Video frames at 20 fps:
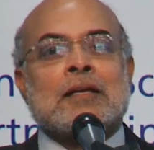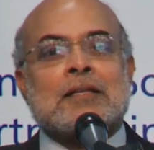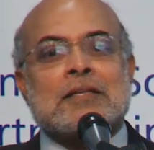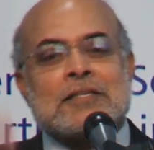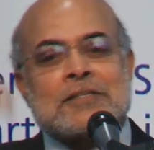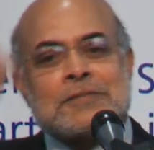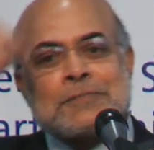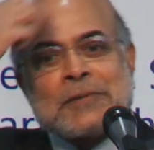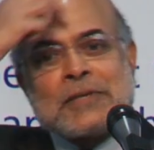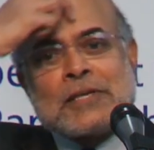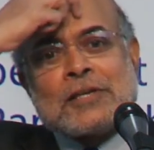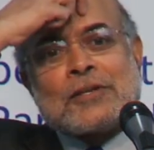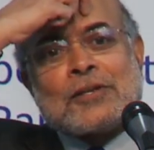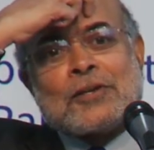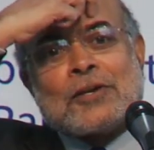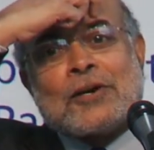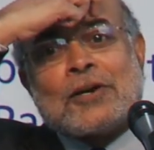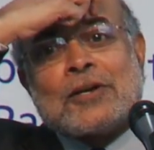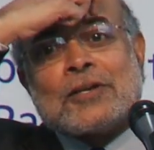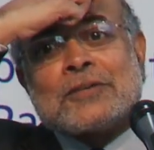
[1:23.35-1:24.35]
There's been a
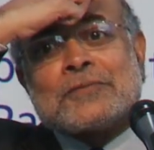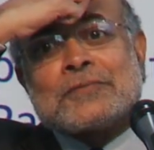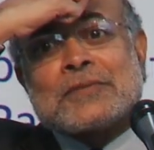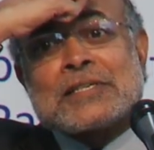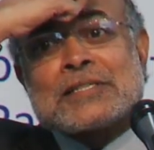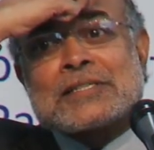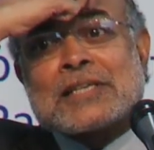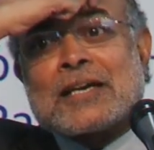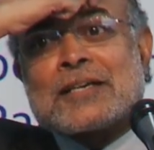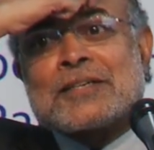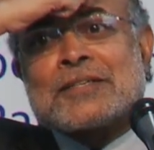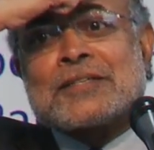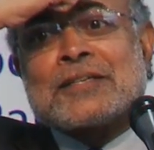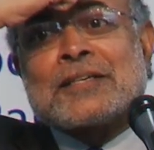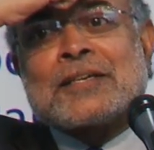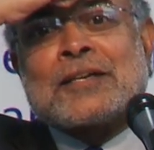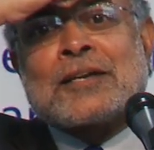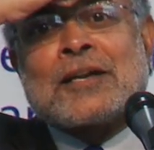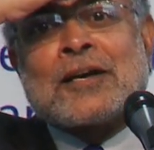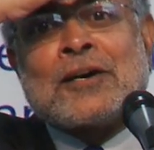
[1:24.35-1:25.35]
lot of
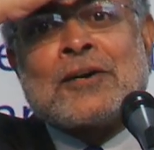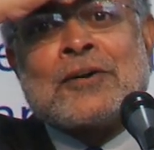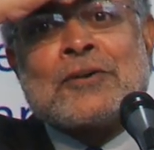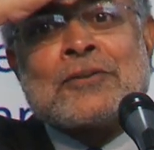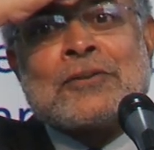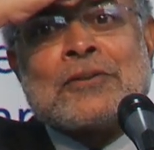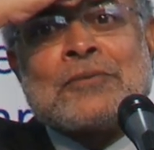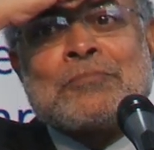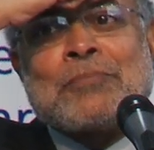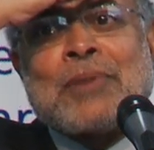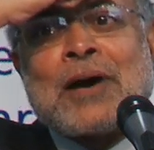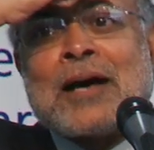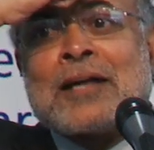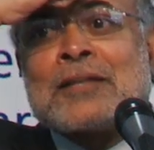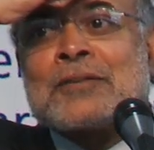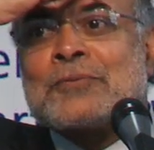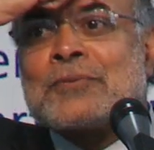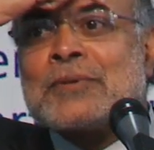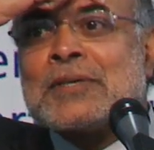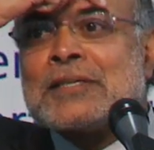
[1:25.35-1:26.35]
discussion around
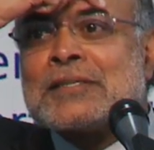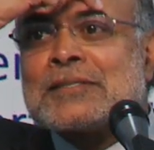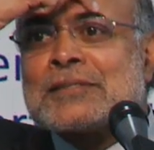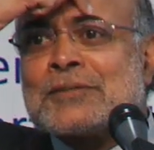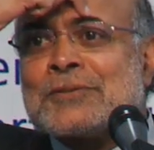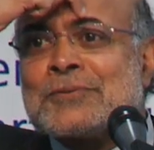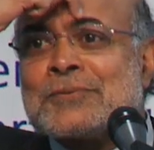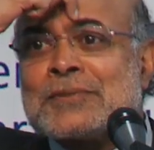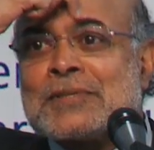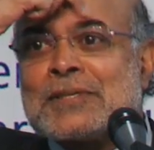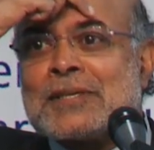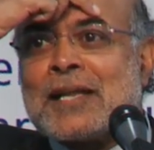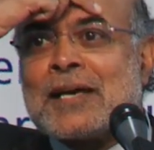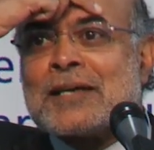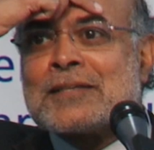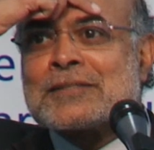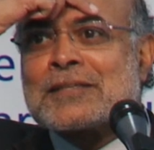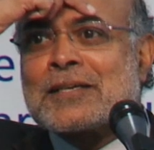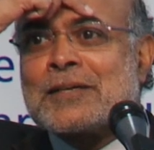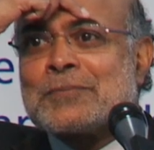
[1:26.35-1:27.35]
pathways over the
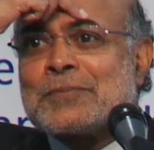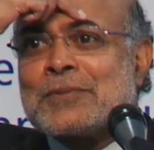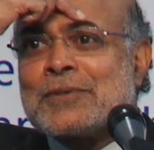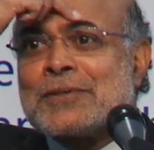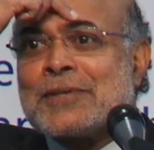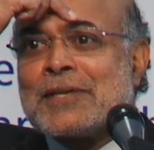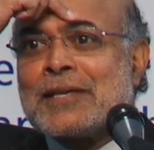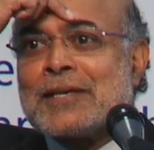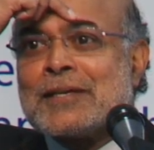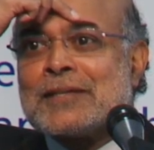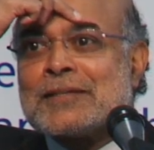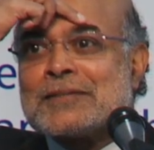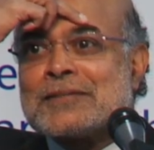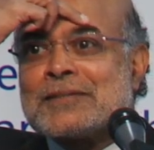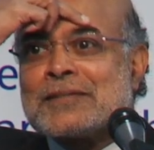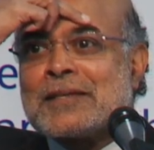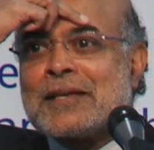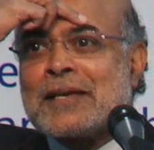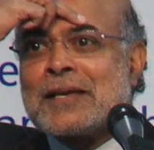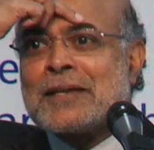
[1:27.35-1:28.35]
last couple of
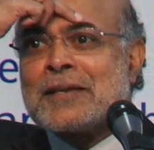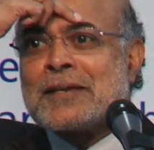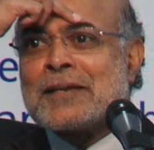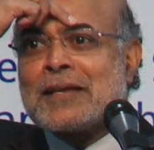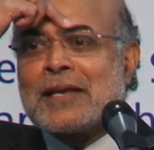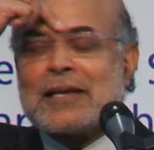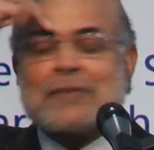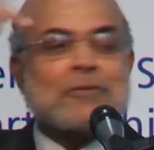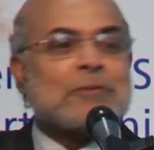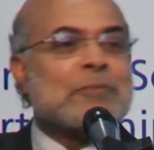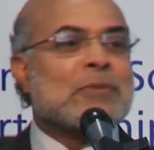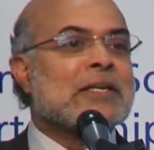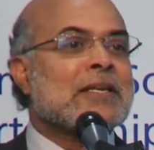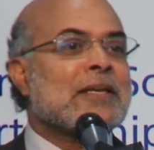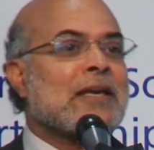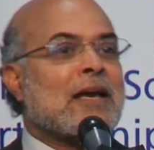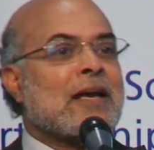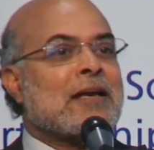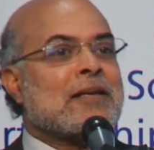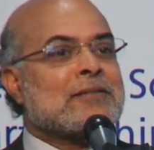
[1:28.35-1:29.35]
days, and
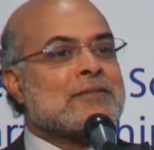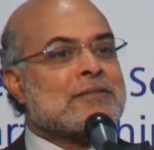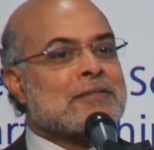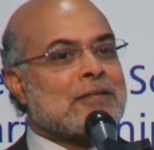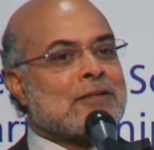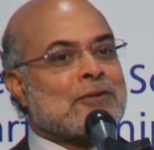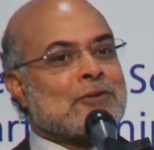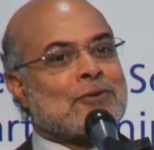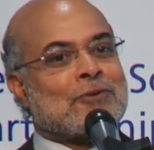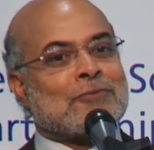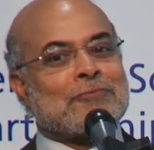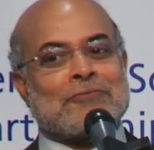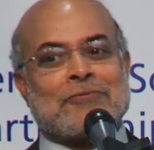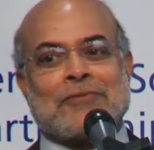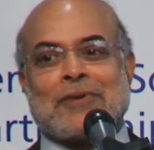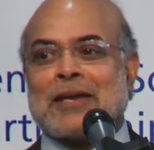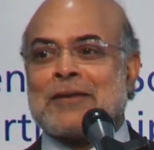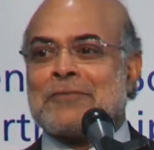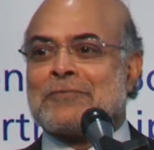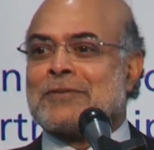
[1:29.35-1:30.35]
everybody has their own
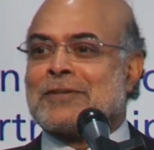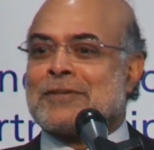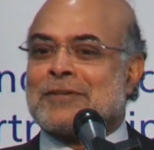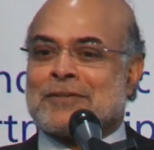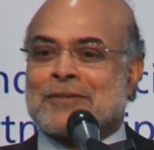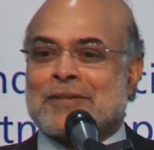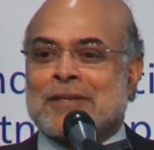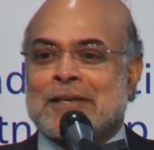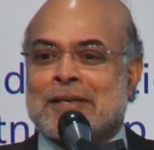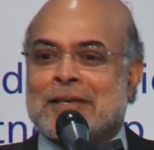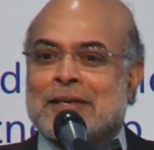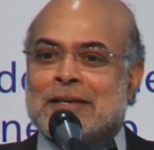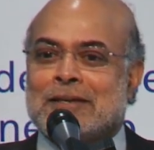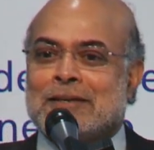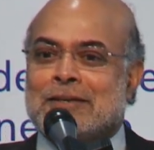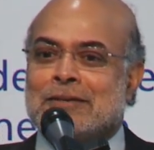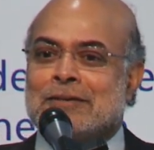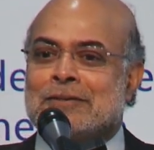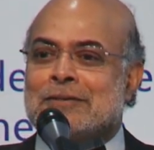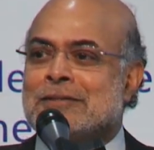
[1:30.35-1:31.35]
favorite.
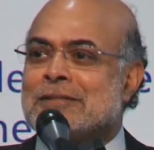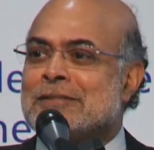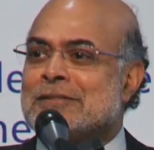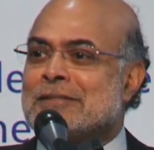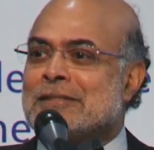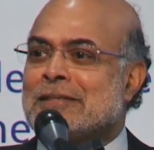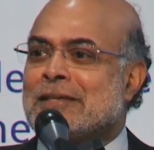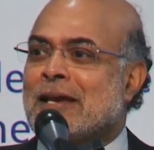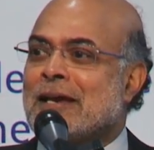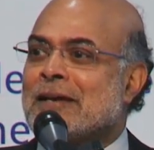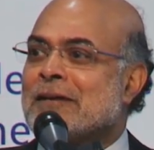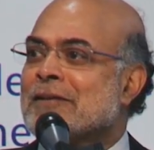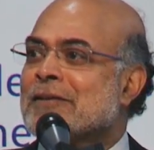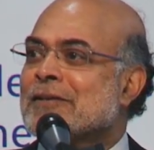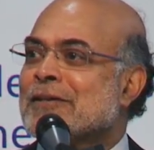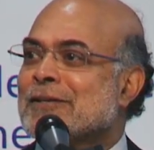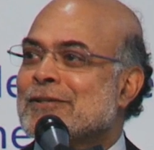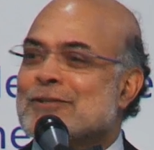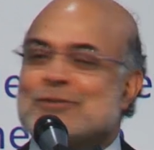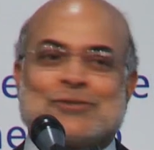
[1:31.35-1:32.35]
Here is the
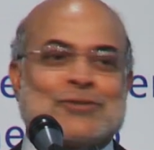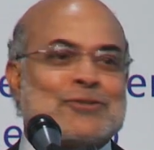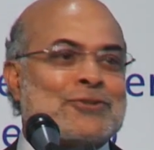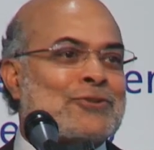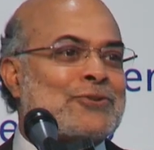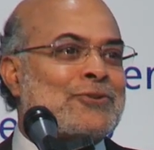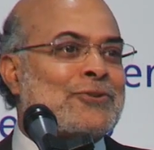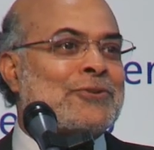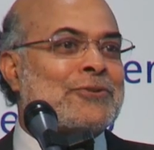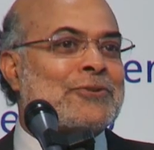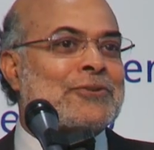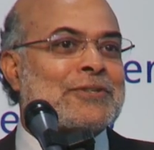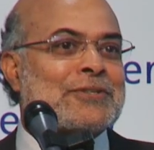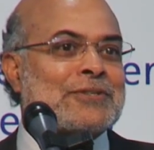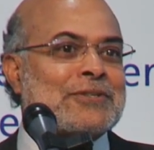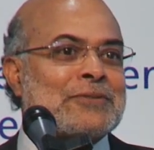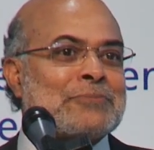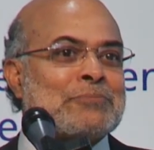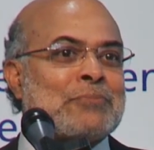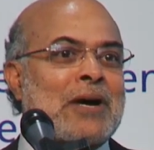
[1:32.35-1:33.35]
agriculture to
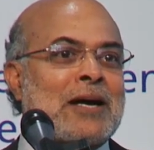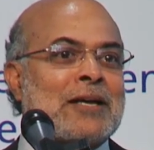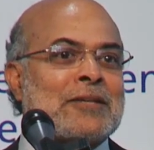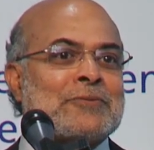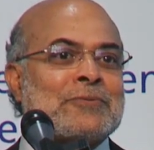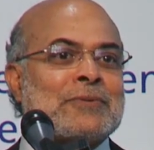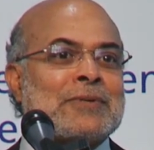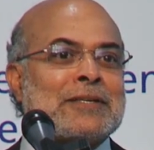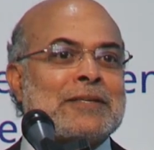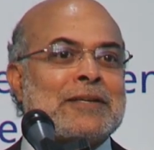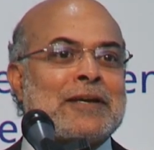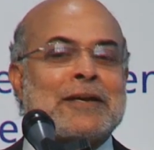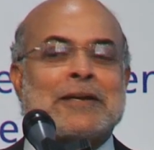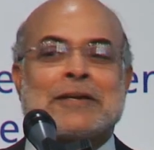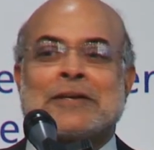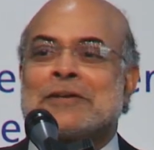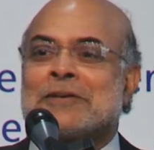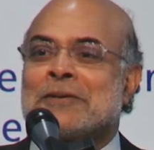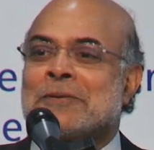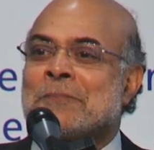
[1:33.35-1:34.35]
nutrition pathway
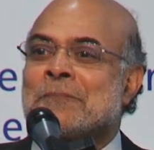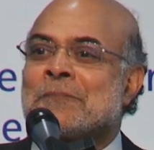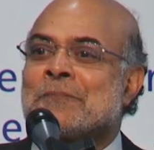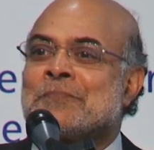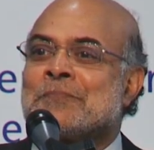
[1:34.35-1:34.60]
diagram.